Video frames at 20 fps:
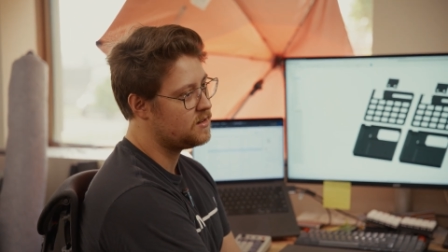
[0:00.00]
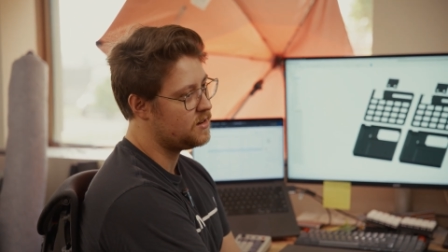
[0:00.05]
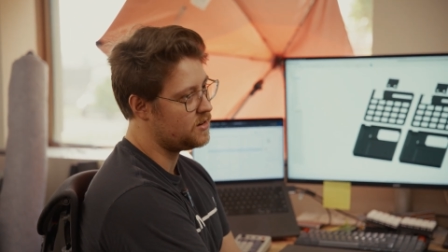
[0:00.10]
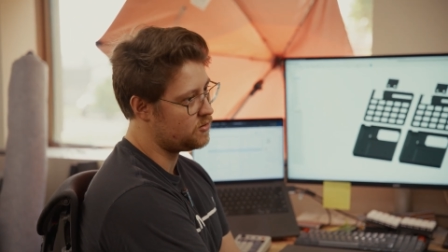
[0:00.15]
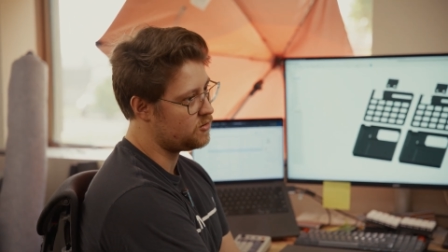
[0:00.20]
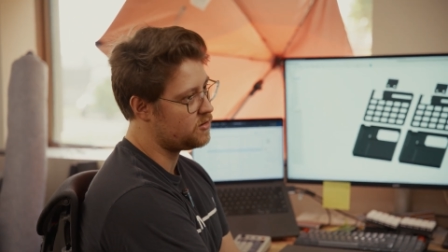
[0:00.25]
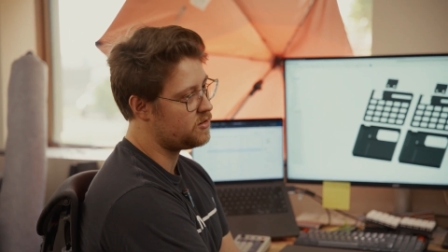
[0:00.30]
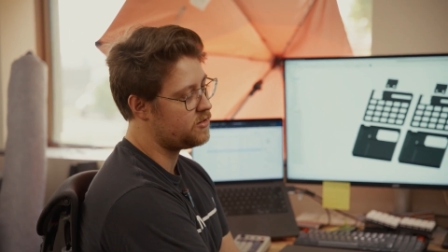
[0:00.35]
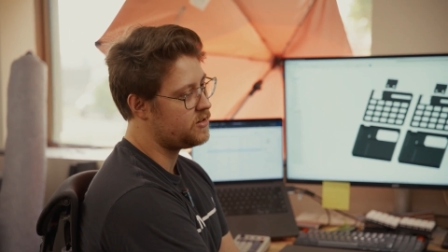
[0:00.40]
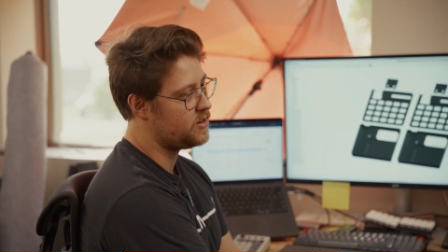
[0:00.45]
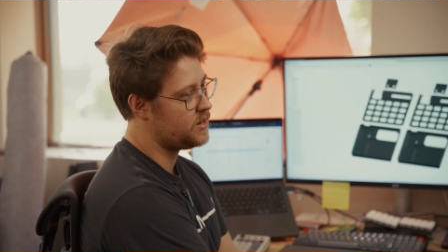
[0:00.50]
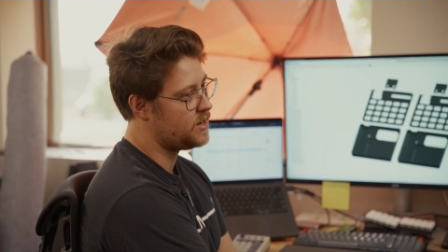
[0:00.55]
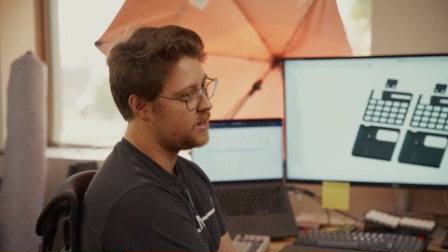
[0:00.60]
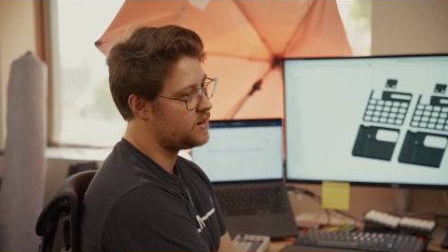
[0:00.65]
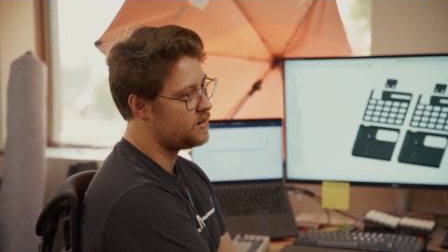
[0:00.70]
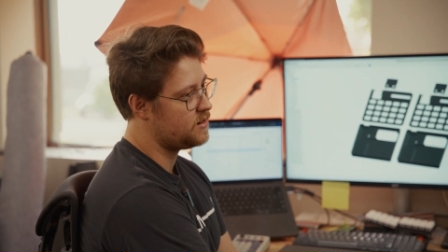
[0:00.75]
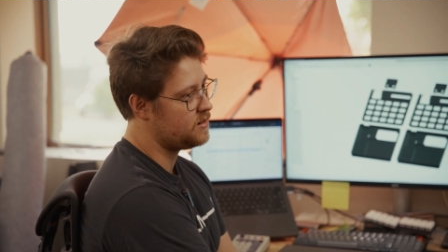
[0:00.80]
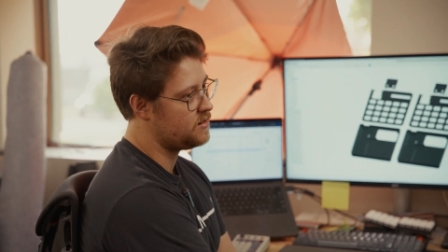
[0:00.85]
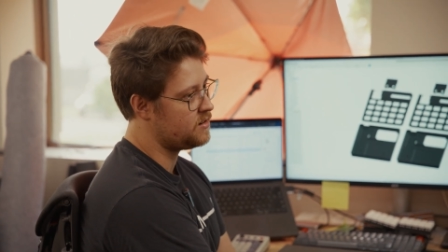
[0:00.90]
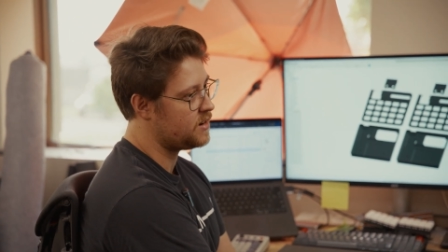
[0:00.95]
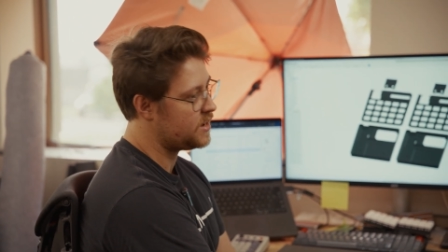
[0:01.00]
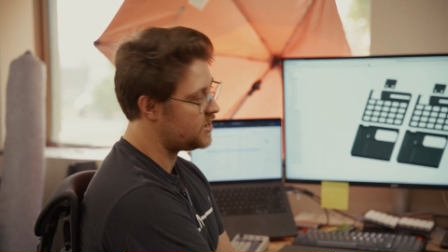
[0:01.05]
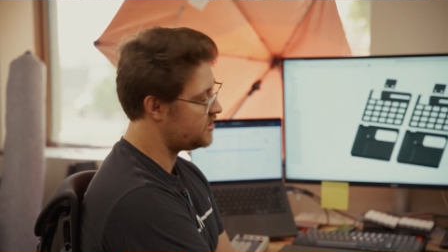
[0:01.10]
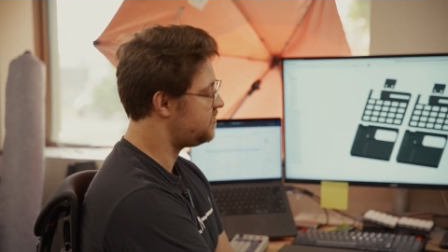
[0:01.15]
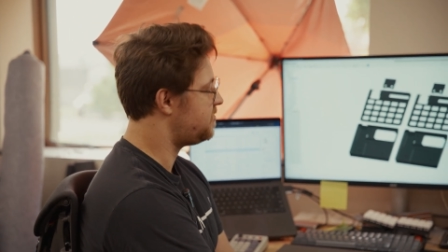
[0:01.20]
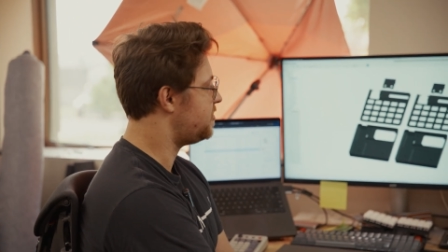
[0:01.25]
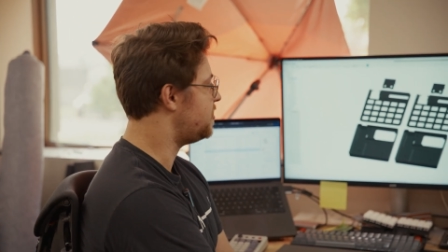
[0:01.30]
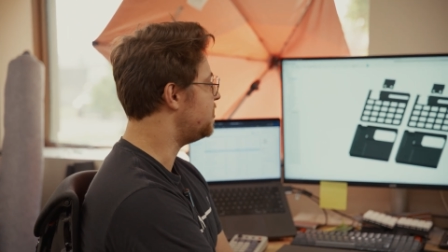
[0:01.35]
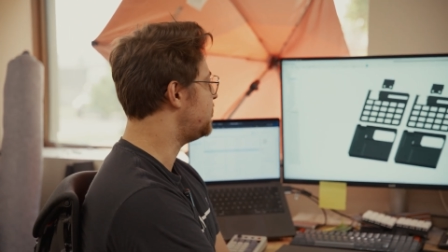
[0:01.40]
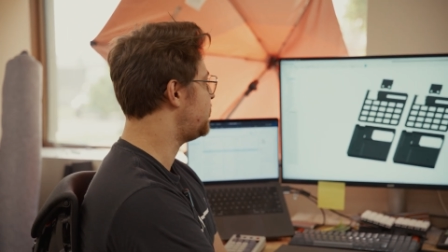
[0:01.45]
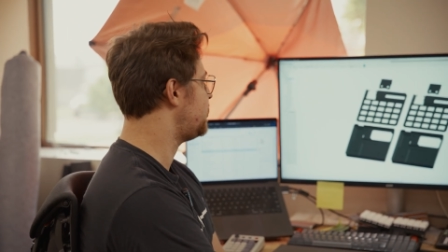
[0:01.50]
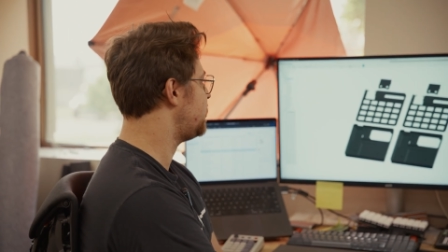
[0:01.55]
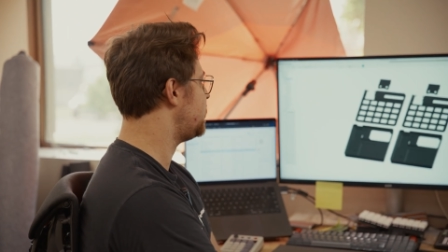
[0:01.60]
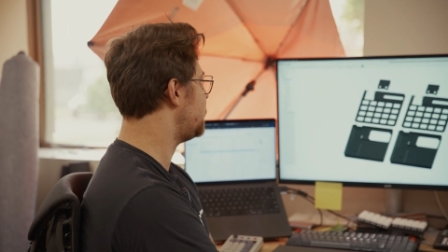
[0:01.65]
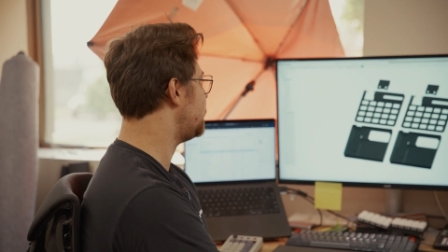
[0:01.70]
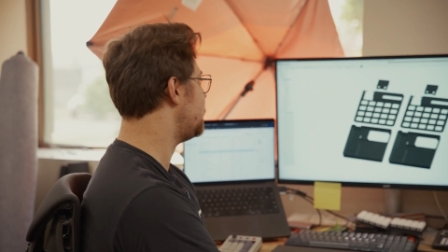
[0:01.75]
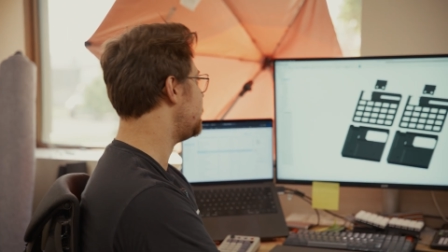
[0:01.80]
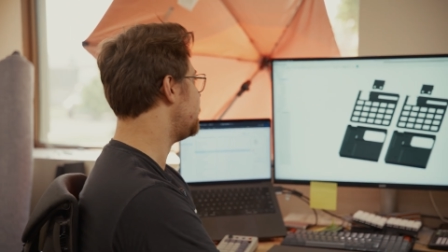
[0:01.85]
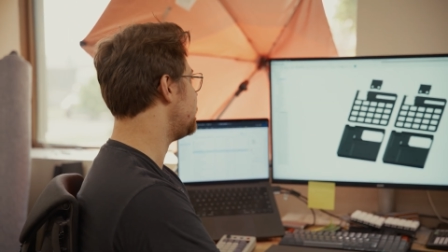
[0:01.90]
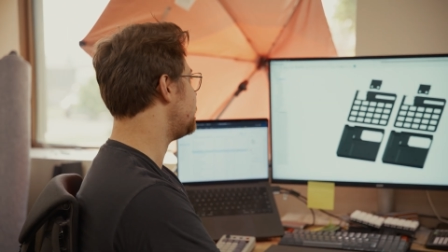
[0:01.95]
in order to get nice finish
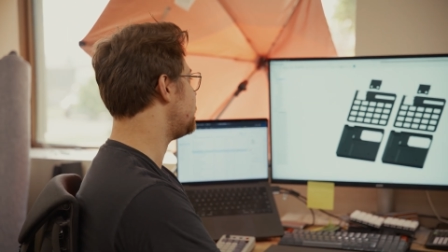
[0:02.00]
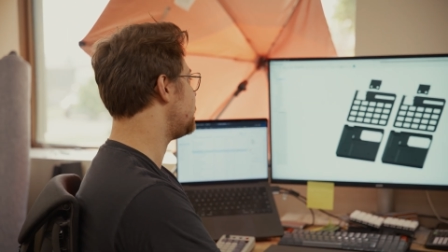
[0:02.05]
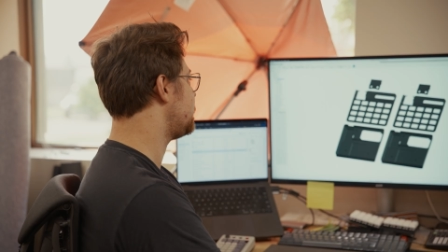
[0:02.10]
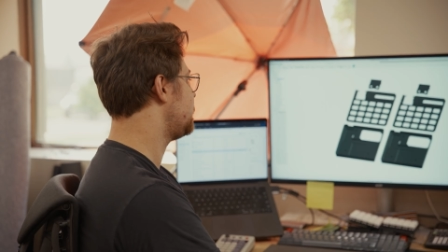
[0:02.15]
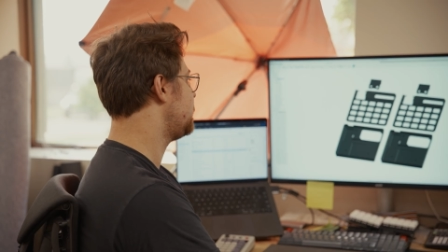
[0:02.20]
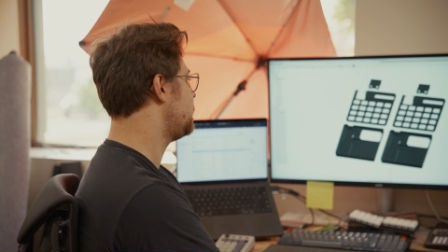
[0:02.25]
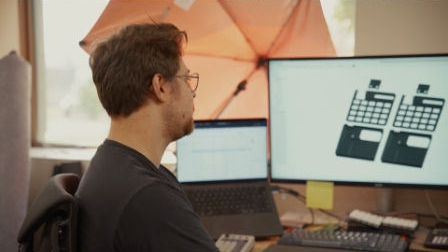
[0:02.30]
and